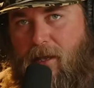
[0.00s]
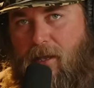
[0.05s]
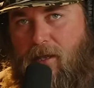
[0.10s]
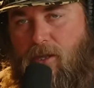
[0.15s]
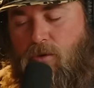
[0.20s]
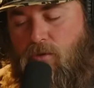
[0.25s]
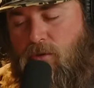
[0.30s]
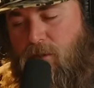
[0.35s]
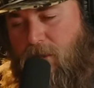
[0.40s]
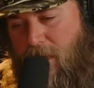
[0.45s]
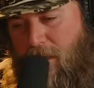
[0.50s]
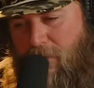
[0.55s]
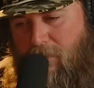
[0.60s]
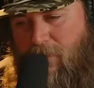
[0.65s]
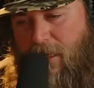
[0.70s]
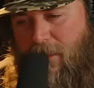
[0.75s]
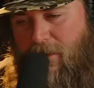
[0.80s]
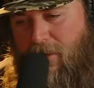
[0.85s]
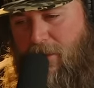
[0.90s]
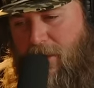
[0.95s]
you set up
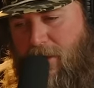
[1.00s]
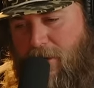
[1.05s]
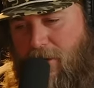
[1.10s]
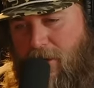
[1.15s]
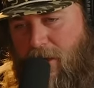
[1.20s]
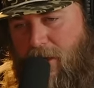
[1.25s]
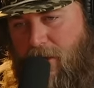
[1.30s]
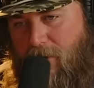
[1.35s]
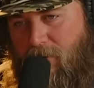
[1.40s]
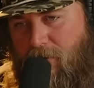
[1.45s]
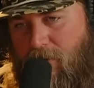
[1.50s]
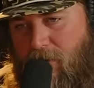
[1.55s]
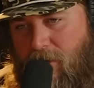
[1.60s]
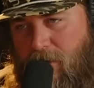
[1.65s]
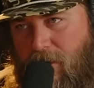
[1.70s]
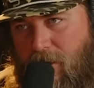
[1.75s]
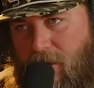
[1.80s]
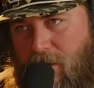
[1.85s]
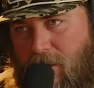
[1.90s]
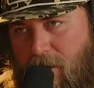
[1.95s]
these
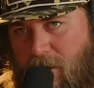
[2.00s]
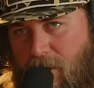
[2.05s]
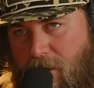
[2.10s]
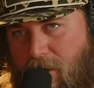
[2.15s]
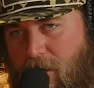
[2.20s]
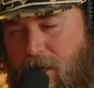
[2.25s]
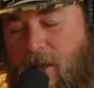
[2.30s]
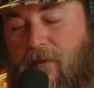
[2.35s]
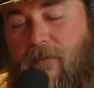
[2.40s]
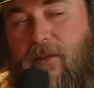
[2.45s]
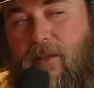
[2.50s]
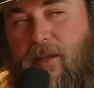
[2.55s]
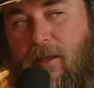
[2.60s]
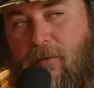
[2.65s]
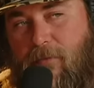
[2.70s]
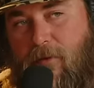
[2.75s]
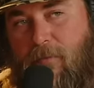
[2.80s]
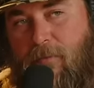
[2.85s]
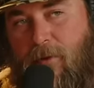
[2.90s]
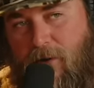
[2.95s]
scenarios, giving
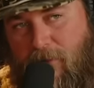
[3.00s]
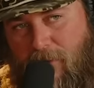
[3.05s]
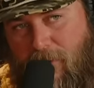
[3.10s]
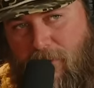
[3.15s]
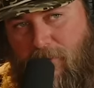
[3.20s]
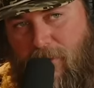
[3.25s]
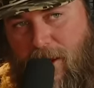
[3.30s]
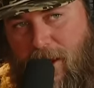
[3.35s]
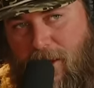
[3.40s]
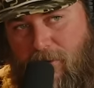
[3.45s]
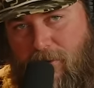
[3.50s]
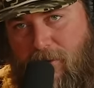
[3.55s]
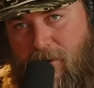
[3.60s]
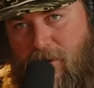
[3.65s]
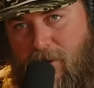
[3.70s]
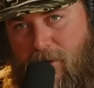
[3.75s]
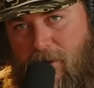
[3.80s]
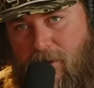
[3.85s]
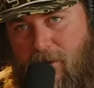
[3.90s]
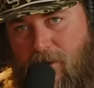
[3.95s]
them the perfect route
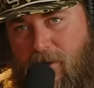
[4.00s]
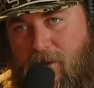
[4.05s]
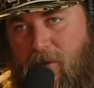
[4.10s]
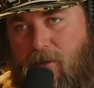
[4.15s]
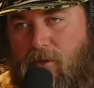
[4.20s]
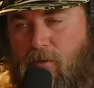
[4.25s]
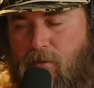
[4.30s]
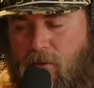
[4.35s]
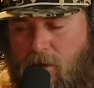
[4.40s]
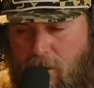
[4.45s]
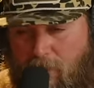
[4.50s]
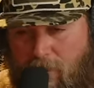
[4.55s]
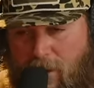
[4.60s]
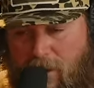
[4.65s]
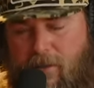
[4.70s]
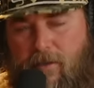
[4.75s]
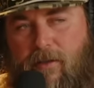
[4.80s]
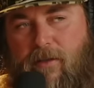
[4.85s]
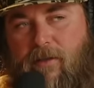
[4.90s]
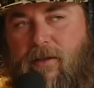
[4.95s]
to come
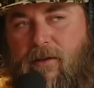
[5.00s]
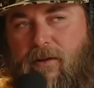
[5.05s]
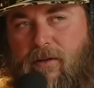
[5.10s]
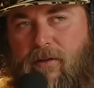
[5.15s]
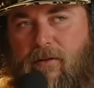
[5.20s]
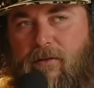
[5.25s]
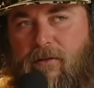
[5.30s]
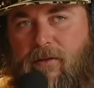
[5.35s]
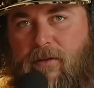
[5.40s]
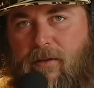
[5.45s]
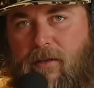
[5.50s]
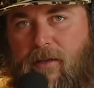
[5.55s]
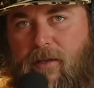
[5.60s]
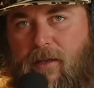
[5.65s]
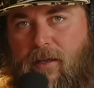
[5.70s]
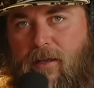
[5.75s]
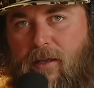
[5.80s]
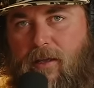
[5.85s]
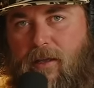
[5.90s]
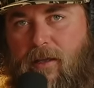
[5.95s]
into the call
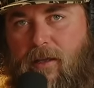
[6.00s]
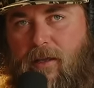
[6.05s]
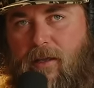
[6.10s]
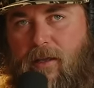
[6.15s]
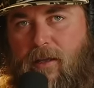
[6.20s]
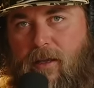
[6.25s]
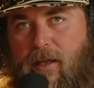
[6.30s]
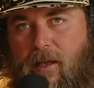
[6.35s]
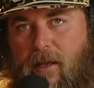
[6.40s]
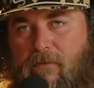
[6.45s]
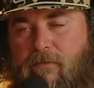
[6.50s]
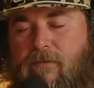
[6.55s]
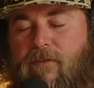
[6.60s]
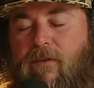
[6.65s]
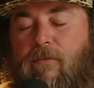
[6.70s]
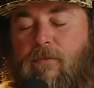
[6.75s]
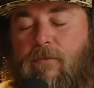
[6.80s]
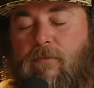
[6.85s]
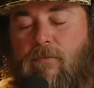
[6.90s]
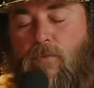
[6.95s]
and
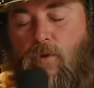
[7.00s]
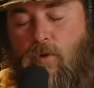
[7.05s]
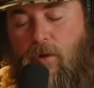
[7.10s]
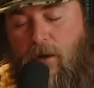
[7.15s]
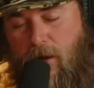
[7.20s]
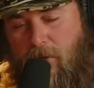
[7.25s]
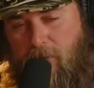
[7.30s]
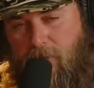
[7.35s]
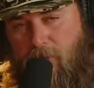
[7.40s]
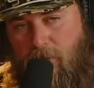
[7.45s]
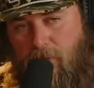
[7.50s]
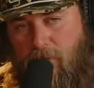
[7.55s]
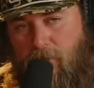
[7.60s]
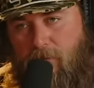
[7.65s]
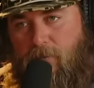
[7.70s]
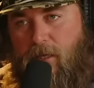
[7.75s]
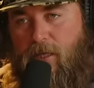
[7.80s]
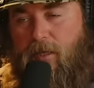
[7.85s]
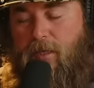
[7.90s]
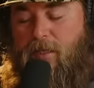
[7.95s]
feel more comfortable.
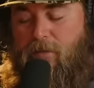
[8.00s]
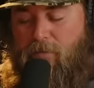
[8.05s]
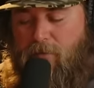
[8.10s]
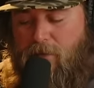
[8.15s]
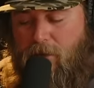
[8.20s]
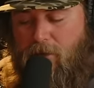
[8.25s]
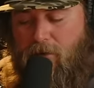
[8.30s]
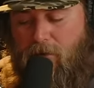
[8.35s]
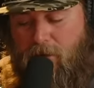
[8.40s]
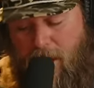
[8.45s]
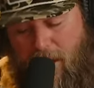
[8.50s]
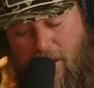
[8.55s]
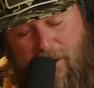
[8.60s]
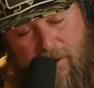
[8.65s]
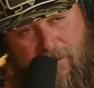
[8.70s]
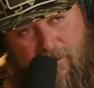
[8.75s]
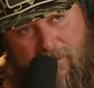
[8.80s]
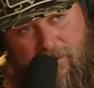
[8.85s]
But this particular day,